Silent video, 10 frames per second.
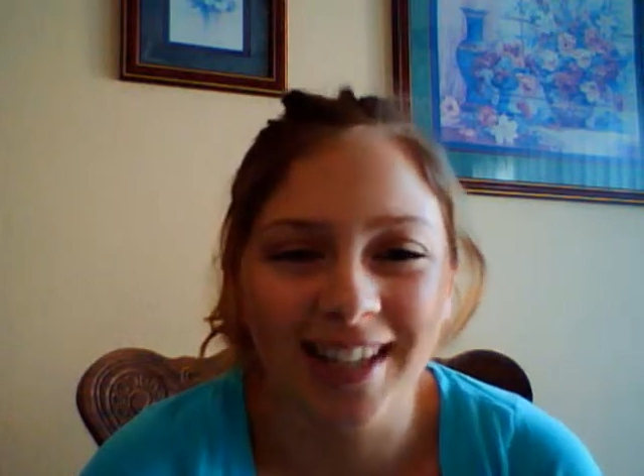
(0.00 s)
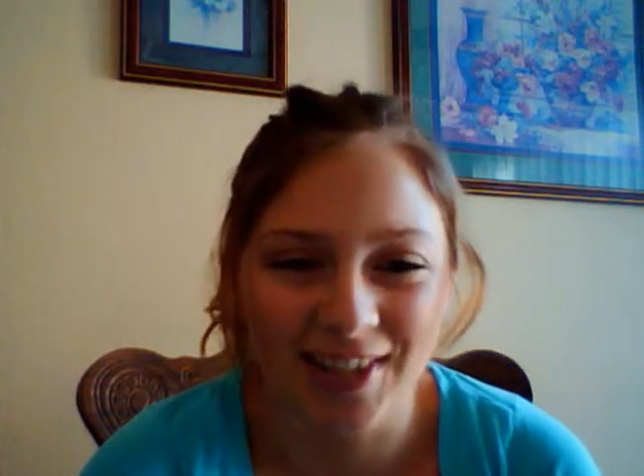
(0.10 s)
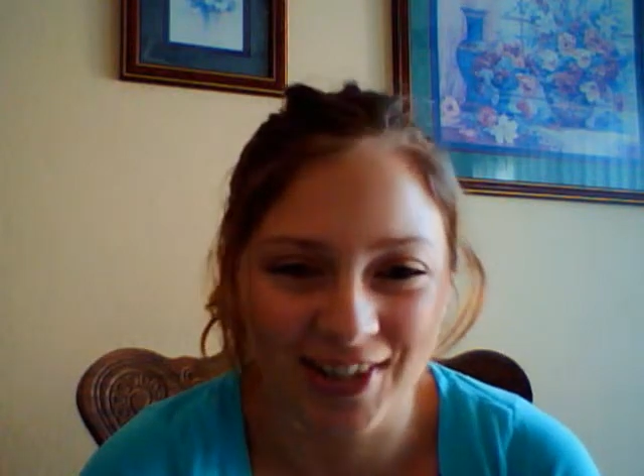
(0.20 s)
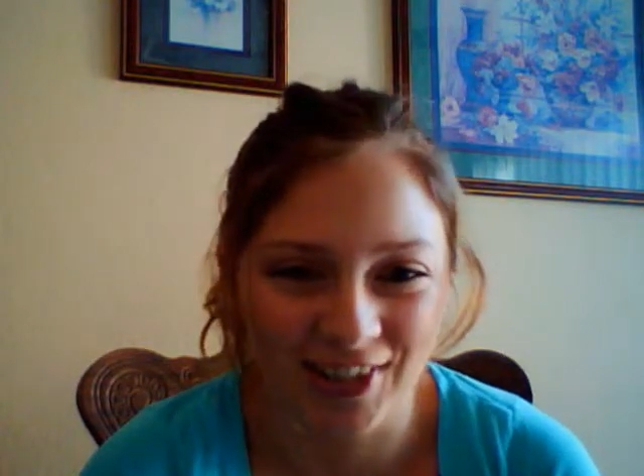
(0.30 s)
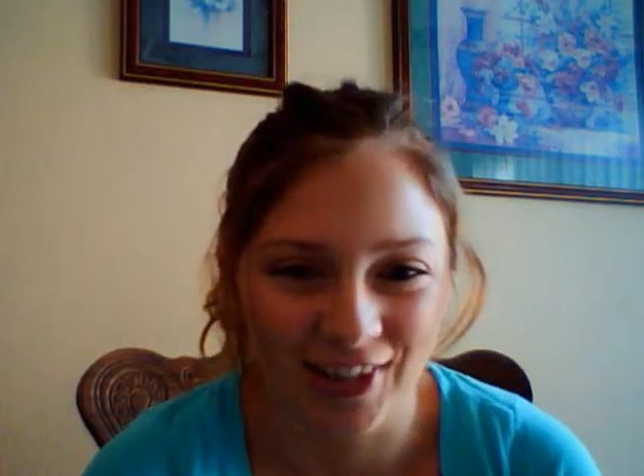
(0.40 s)
and he
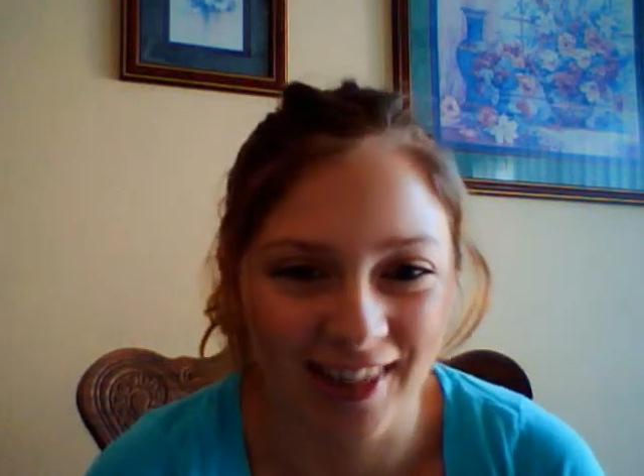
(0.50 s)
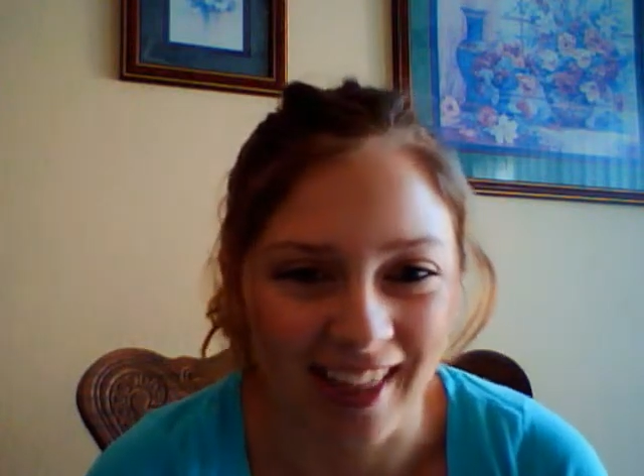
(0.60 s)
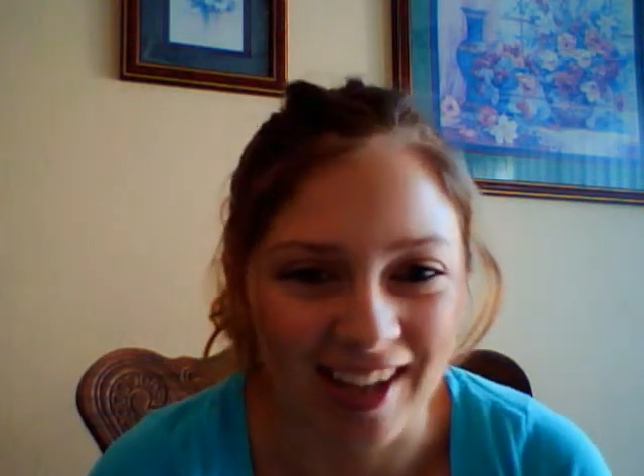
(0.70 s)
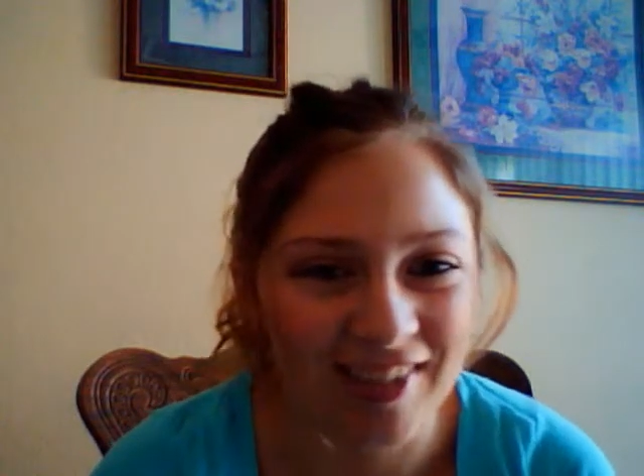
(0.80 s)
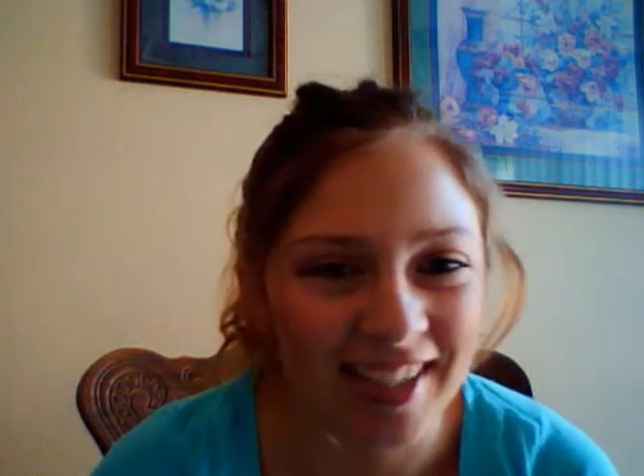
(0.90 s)
started
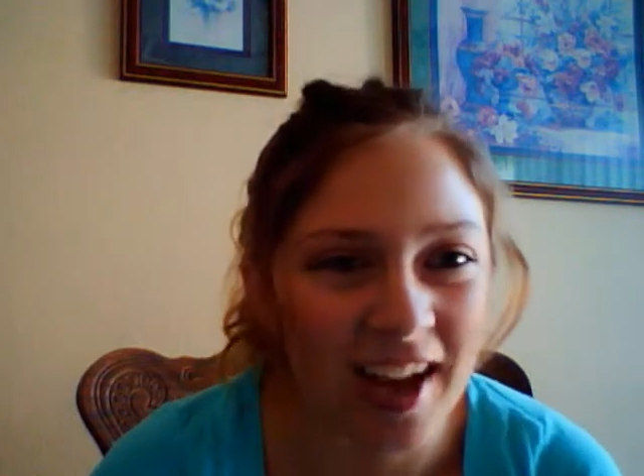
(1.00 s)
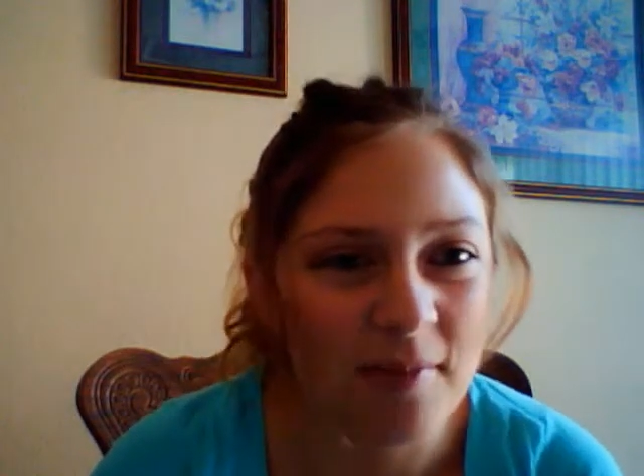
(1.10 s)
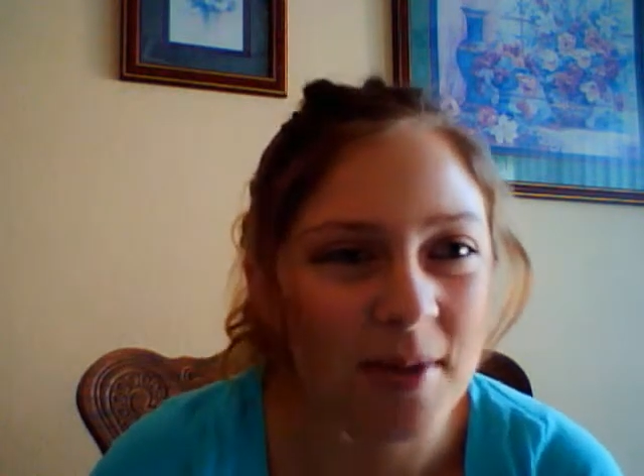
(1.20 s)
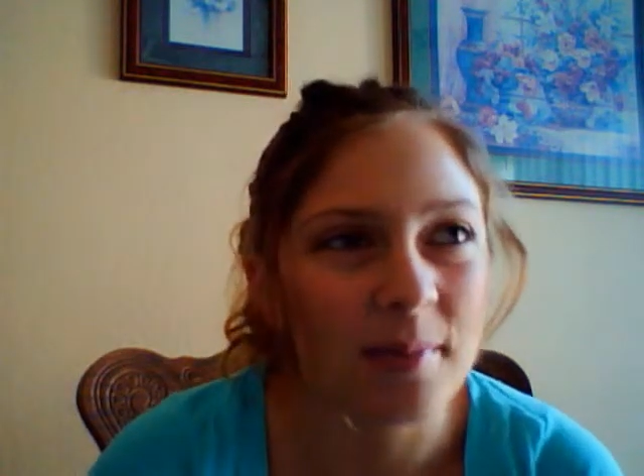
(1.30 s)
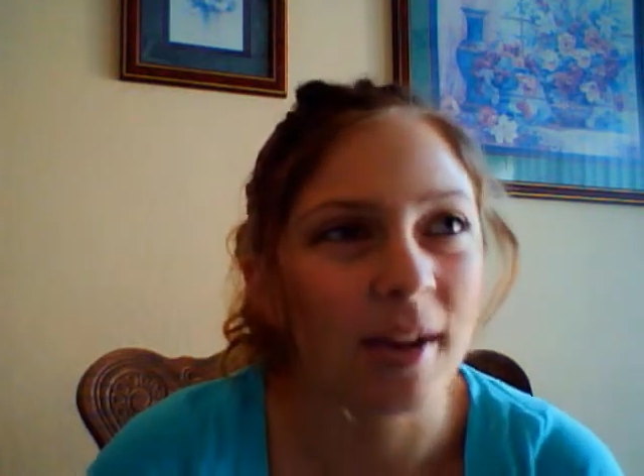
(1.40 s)
laughing
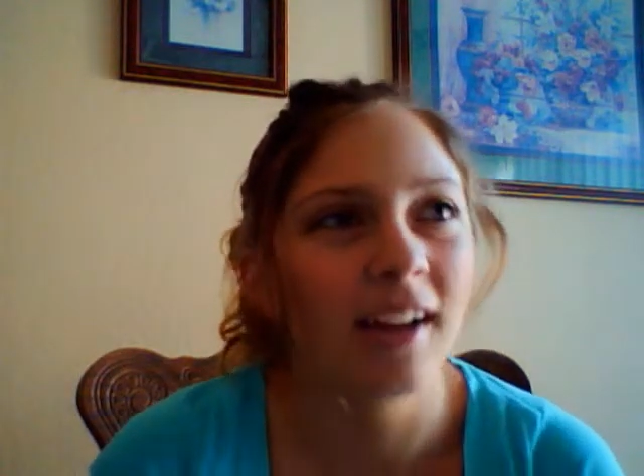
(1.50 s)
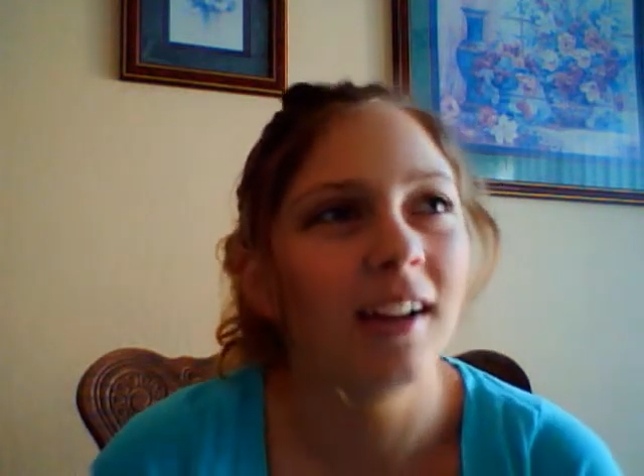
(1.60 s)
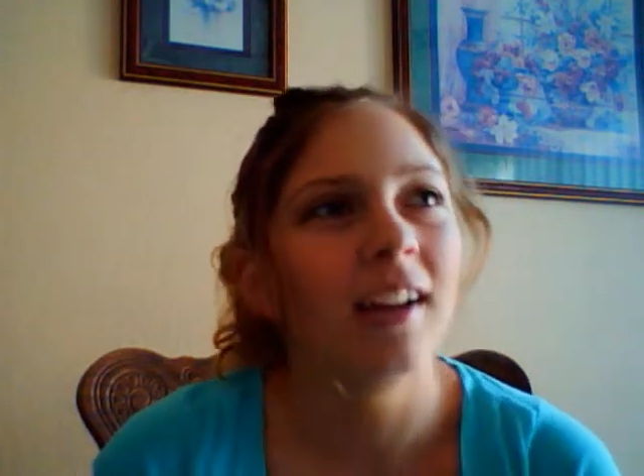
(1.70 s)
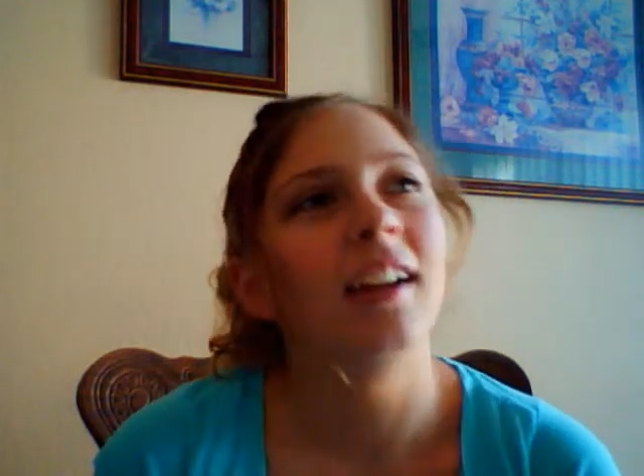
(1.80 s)
at me, but